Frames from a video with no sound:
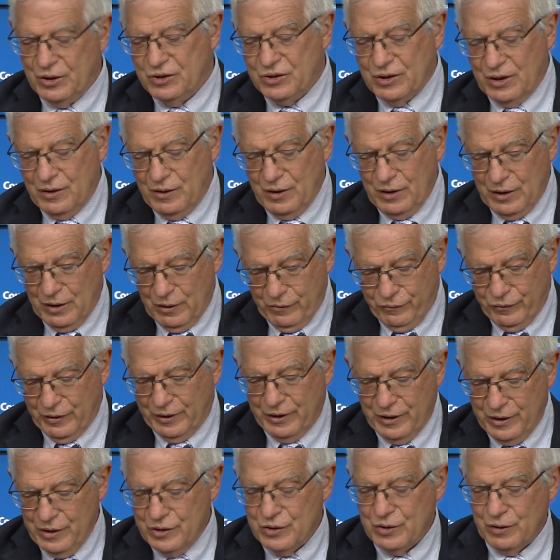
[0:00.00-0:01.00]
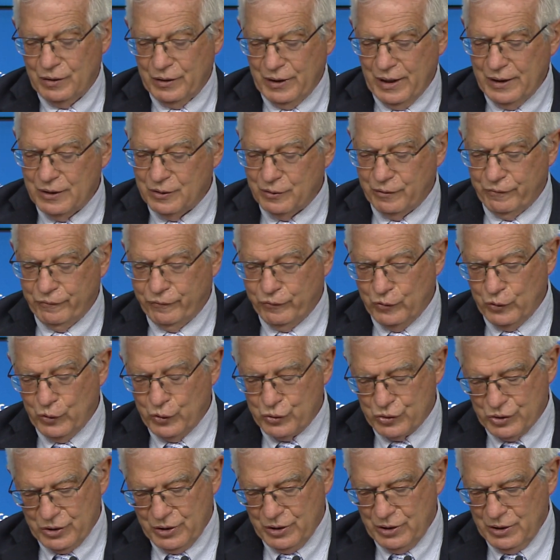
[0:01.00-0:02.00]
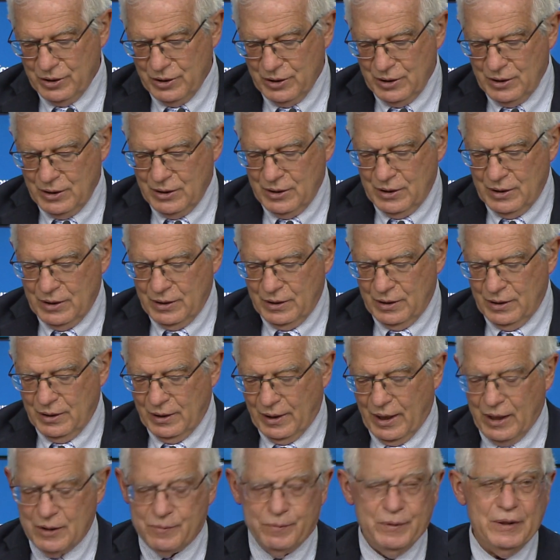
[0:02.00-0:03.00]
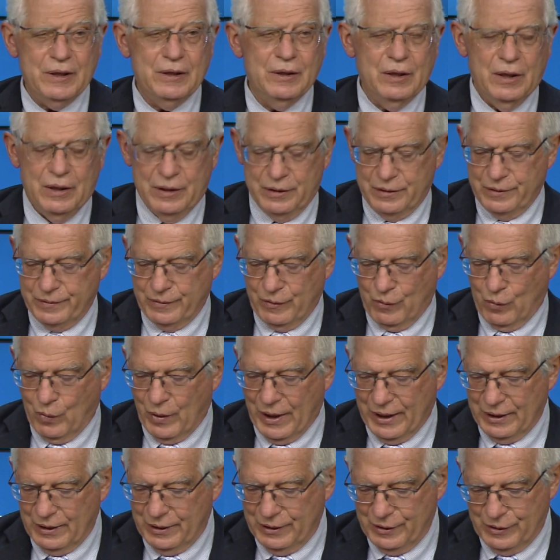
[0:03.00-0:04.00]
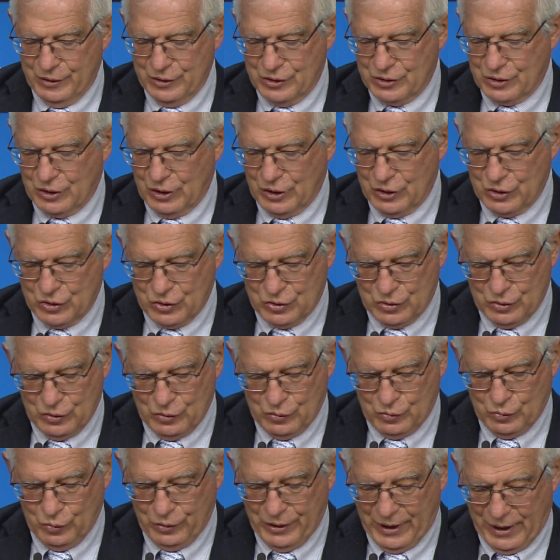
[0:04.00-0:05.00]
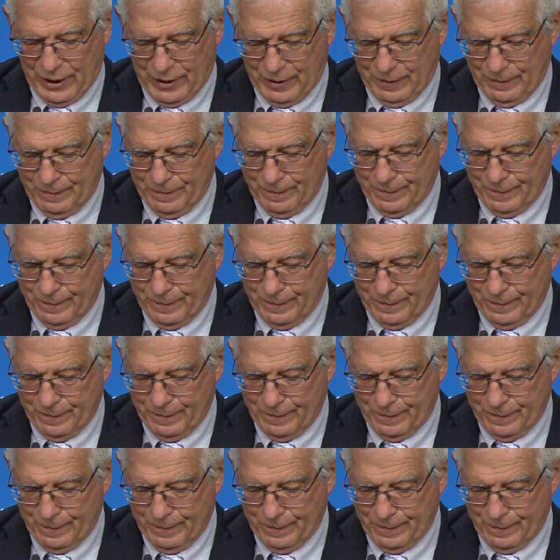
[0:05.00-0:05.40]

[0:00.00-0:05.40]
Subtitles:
this idea of an initial entry force has been widely discussed today.